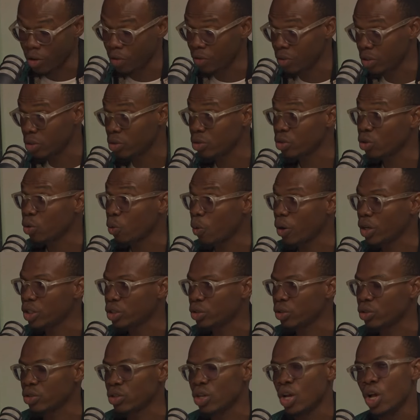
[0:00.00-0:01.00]
into the
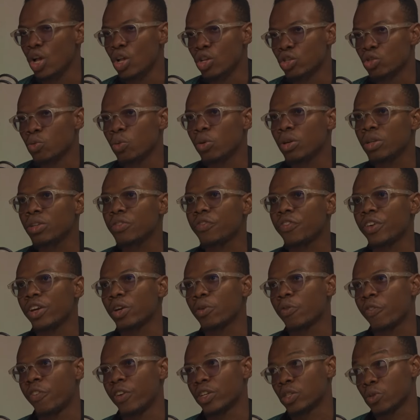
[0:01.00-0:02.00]
questions. So one of the very
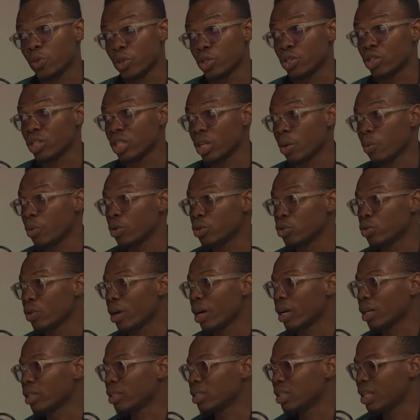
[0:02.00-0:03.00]
first questions I want to
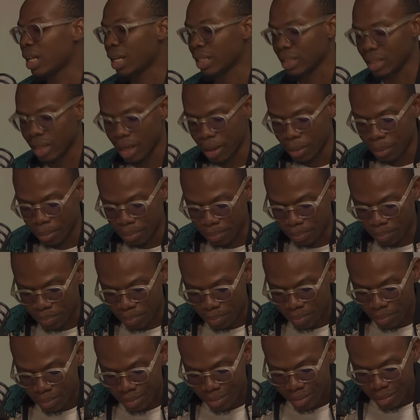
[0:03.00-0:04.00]
ask that
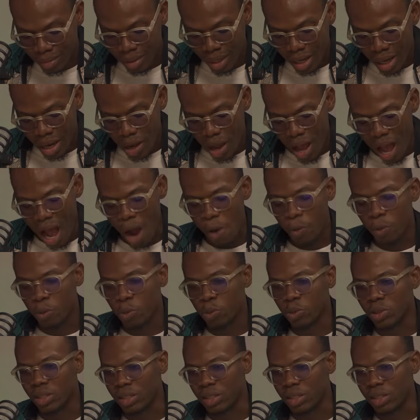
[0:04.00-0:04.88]
how would